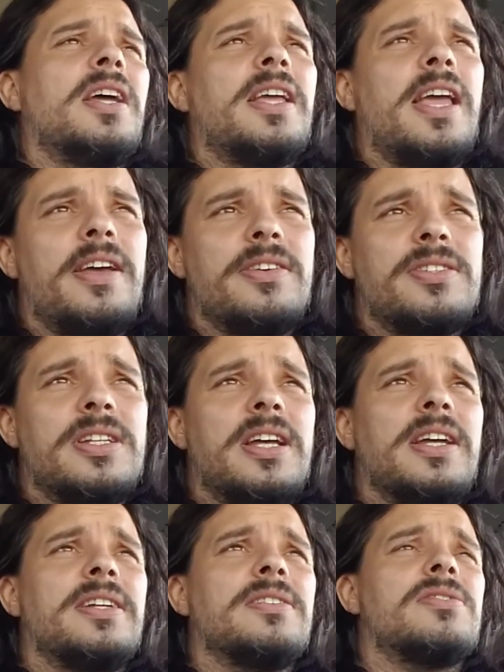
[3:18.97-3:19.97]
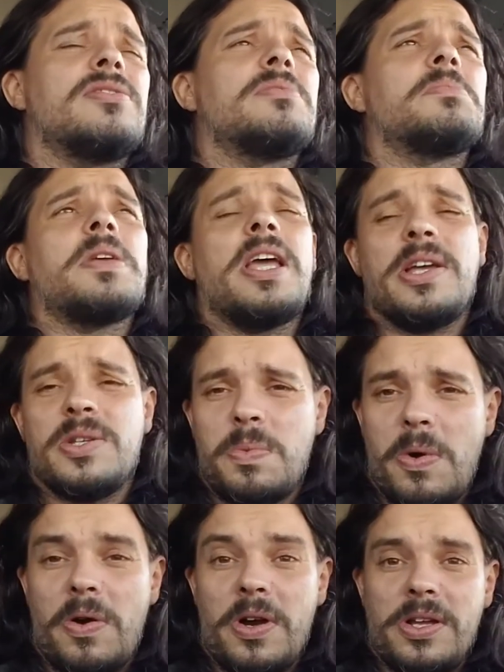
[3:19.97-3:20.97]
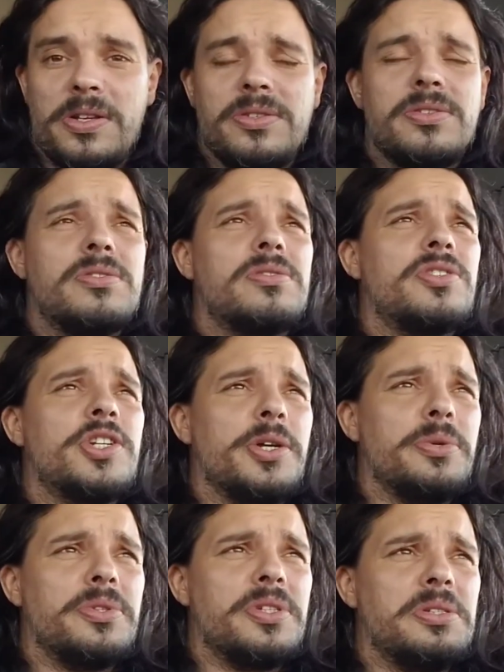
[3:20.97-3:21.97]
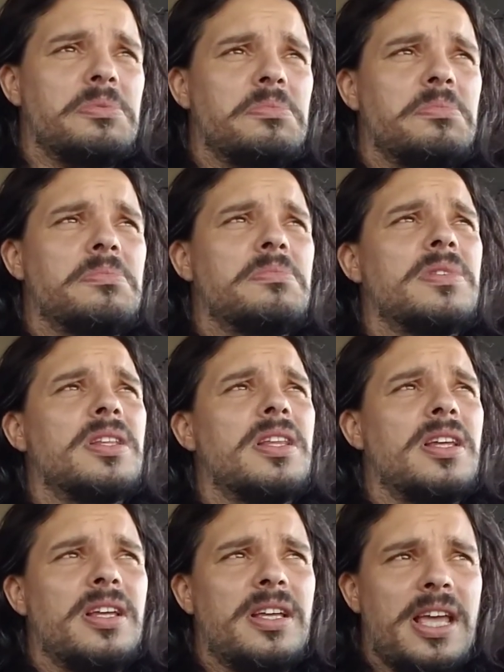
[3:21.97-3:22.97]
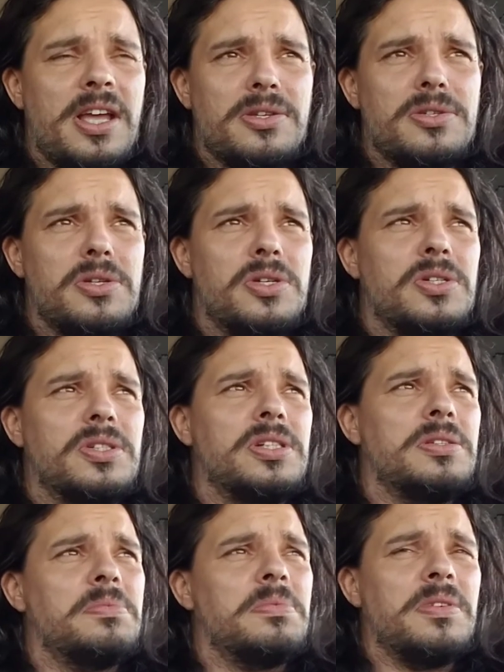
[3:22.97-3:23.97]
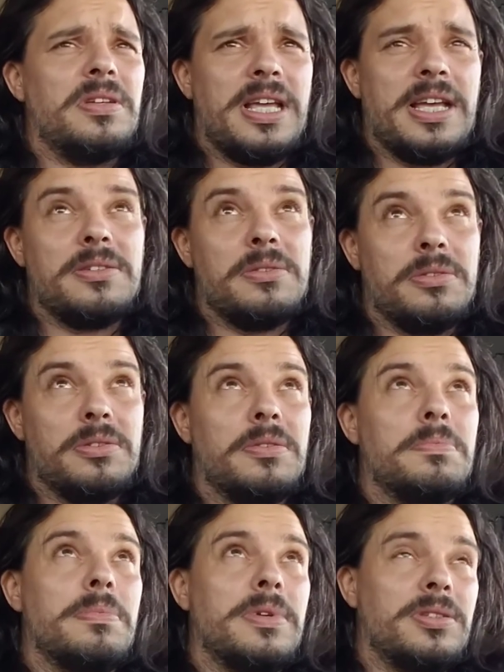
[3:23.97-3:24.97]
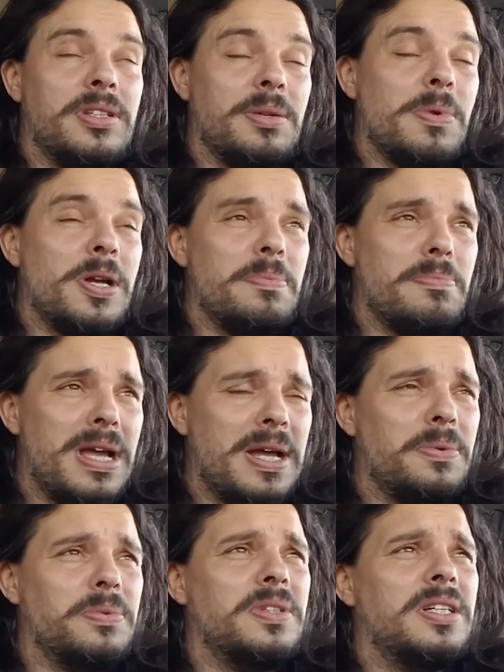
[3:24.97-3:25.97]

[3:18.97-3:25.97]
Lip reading: Chaos Knights, Chaos Warriors, Chosen, the Chaos Lord on Demonic Mount,